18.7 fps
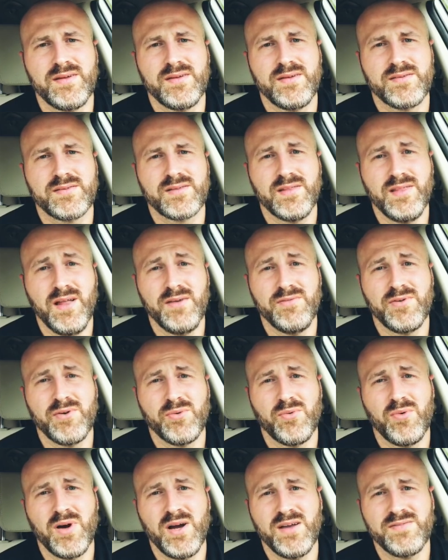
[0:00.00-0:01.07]
To love your
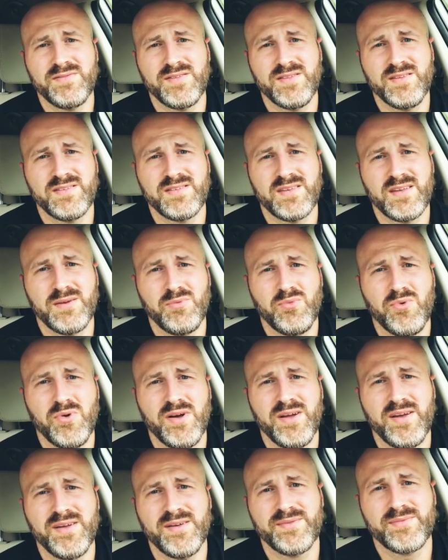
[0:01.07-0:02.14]
wife in the same
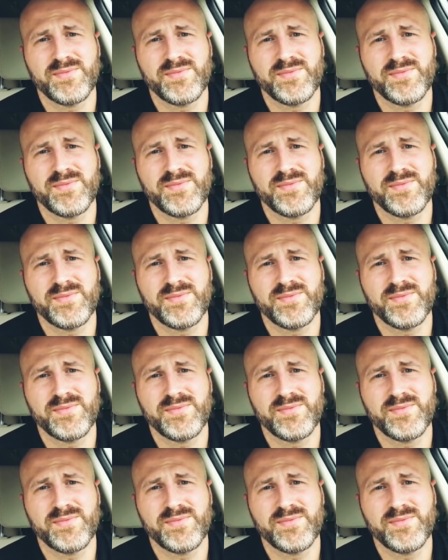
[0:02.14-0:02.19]
way.